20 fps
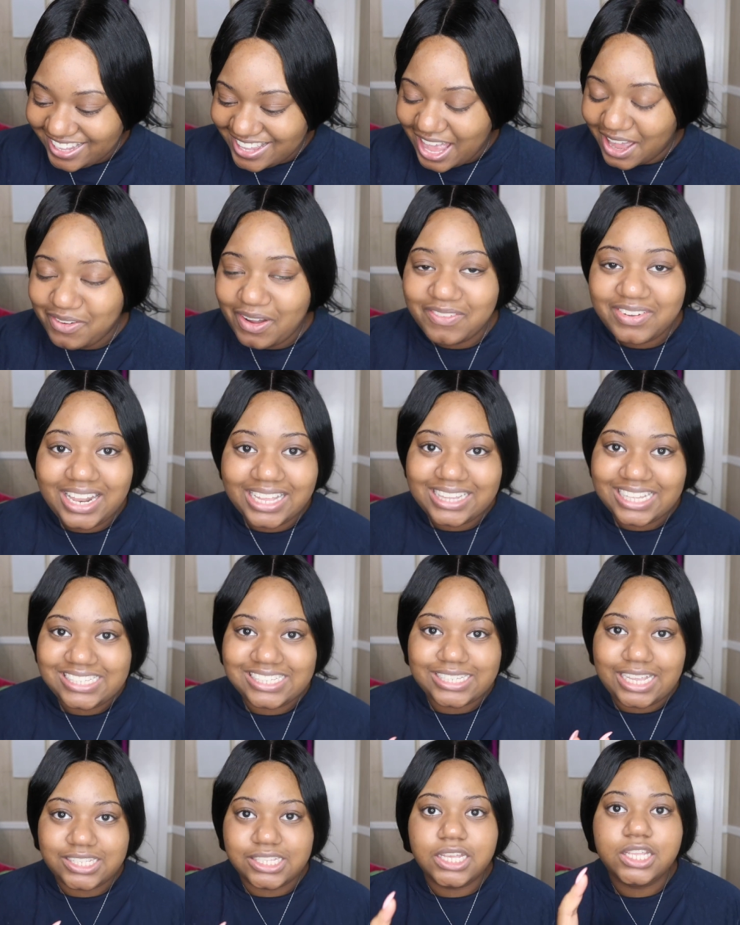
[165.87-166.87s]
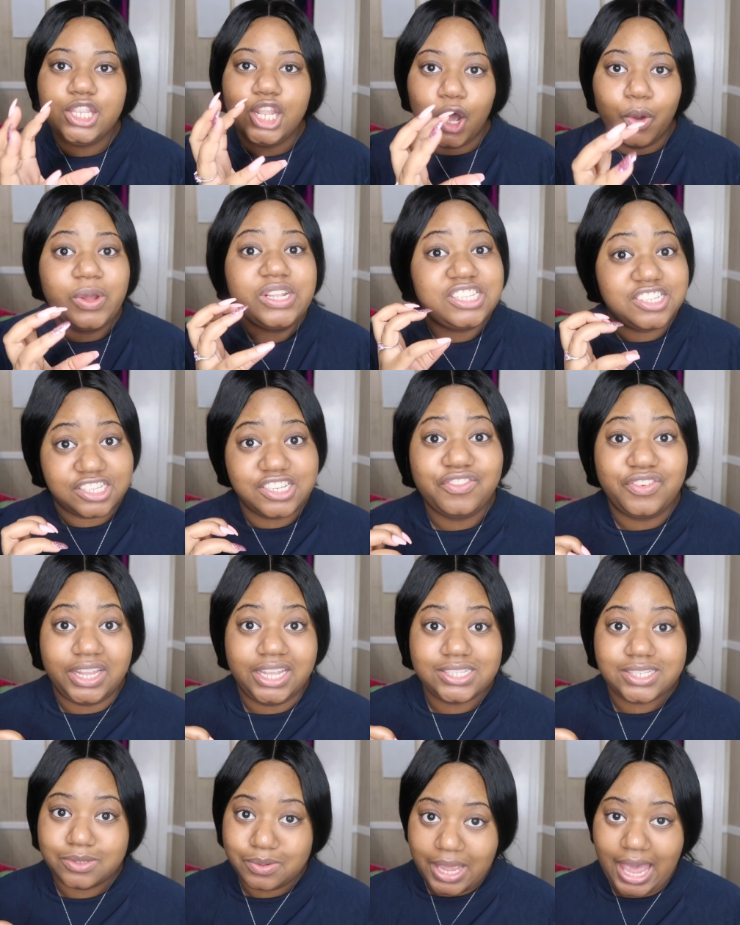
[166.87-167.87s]
Y'all probably like, this is not, no, it's
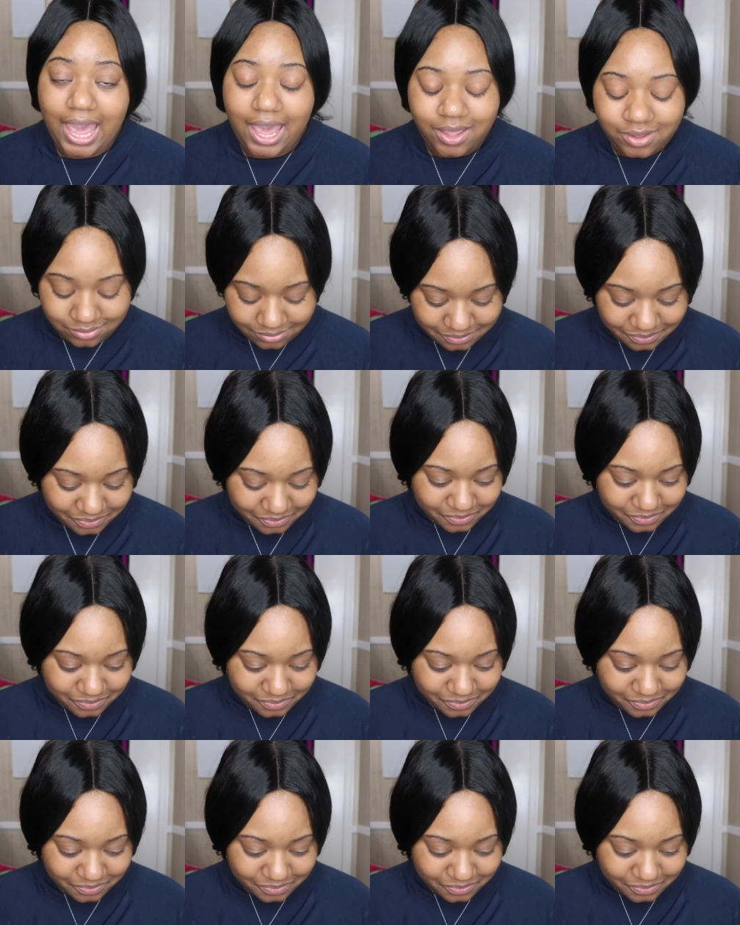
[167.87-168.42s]
serious, okay?